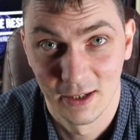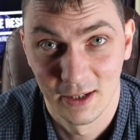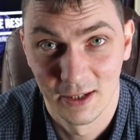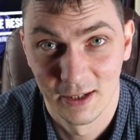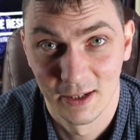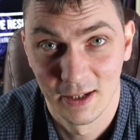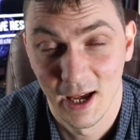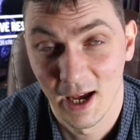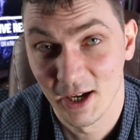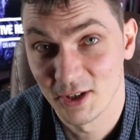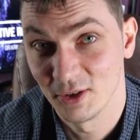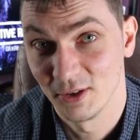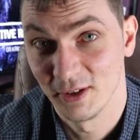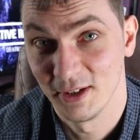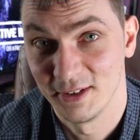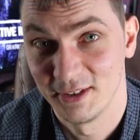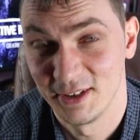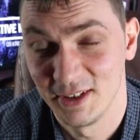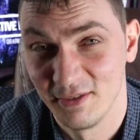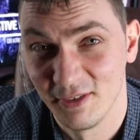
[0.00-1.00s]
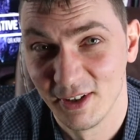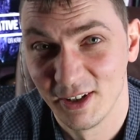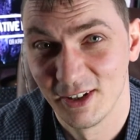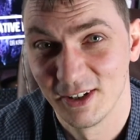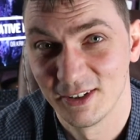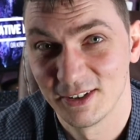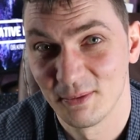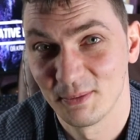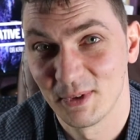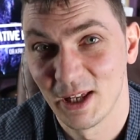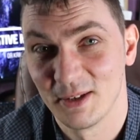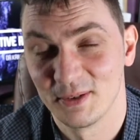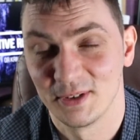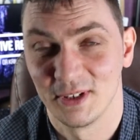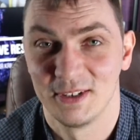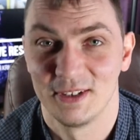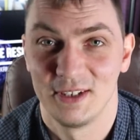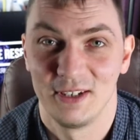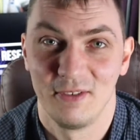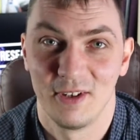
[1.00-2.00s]
uh, actually it's even sometimes
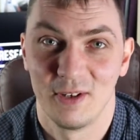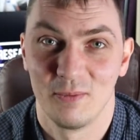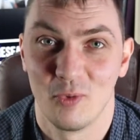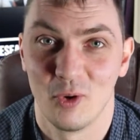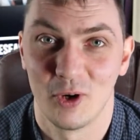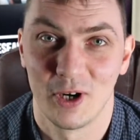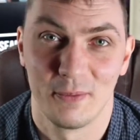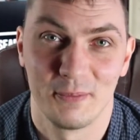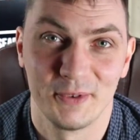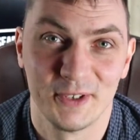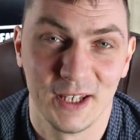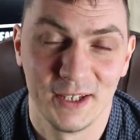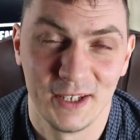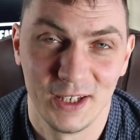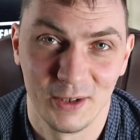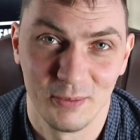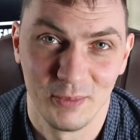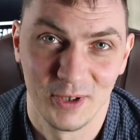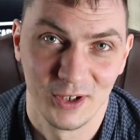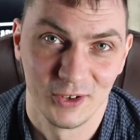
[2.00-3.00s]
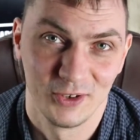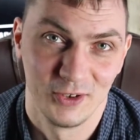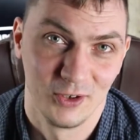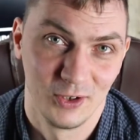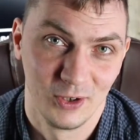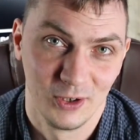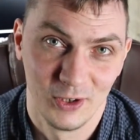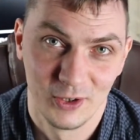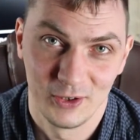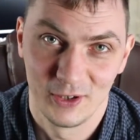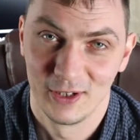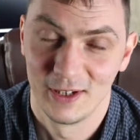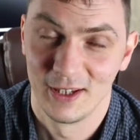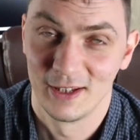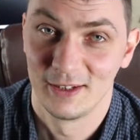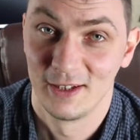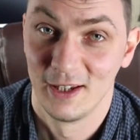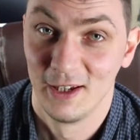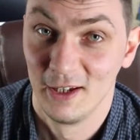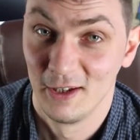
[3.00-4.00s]
it's even more upsetting because you're looking
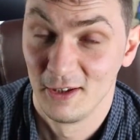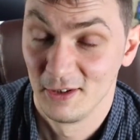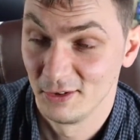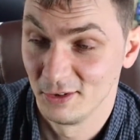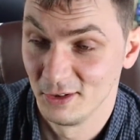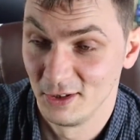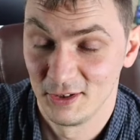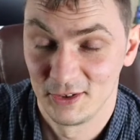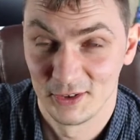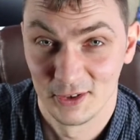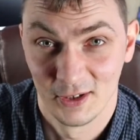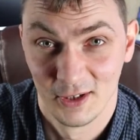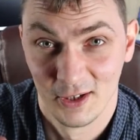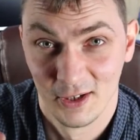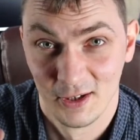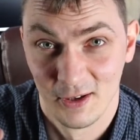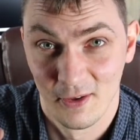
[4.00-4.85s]
at this